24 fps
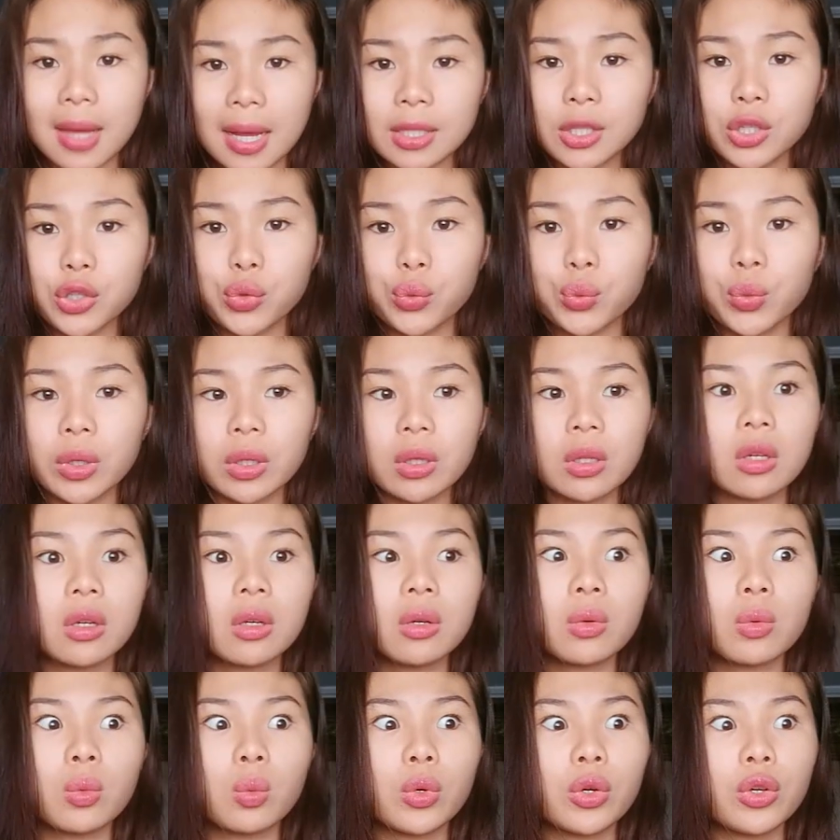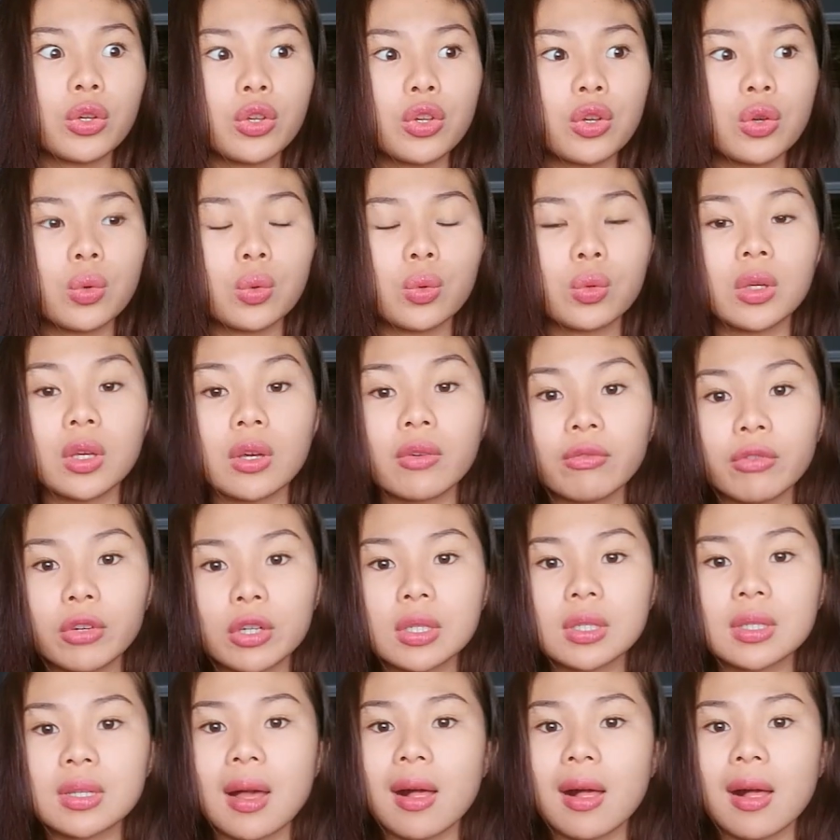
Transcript: That's really what you give